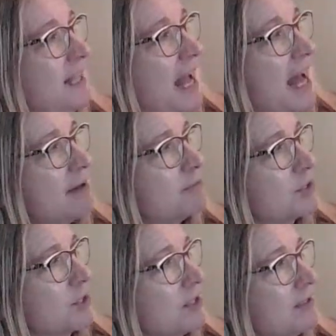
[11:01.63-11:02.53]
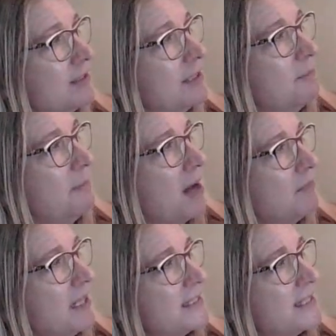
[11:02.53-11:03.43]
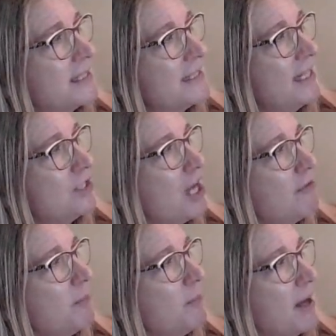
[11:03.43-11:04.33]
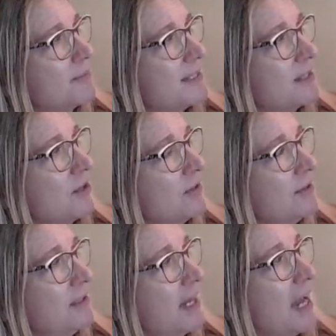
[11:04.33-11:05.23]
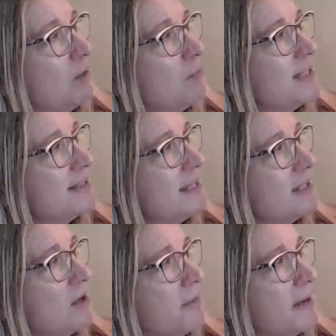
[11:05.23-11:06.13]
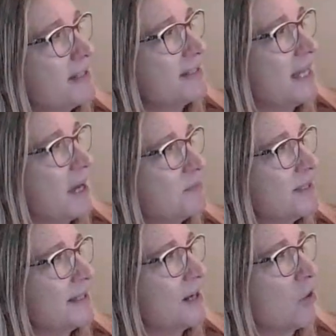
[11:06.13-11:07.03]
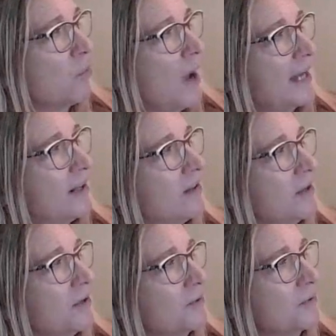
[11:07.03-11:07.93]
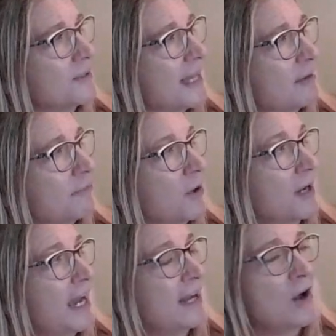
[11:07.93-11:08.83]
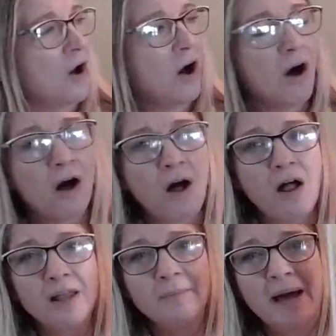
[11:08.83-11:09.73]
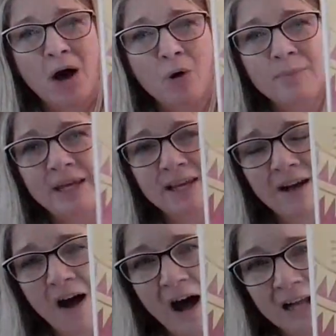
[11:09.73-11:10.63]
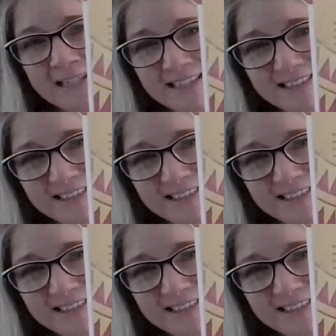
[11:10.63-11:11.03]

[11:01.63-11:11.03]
After, Mom lets us each have a popsicle, and we sit on my steps in our wet clothes and forget all about being hot.